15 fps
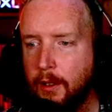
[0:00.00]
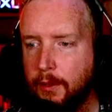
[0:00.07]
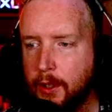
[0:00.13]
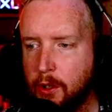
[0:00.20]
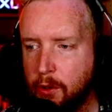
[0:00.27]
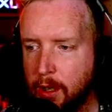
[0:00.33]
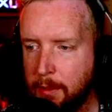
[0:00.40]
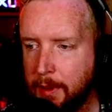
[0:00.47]
for
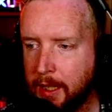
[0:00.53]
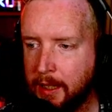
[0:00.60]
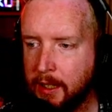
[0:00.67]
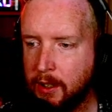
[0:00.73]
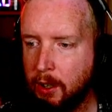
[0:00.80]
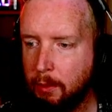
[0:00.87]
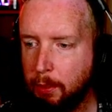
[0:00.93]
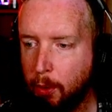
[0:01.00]
streaming,
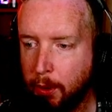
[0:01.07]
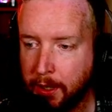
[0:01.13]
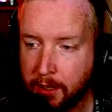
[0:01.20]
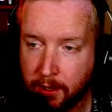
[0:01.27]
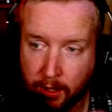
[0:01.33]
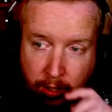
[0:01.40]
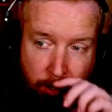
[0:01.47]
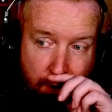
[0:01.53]
there's no point
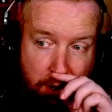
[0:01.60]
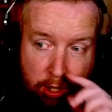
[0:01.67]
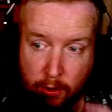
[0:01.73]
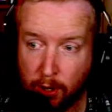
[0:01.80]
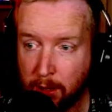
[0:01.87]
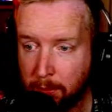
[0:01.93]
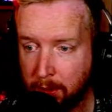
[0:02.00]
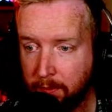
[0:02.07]
because I can only
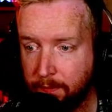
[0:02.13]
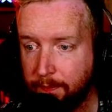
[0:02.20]
stream at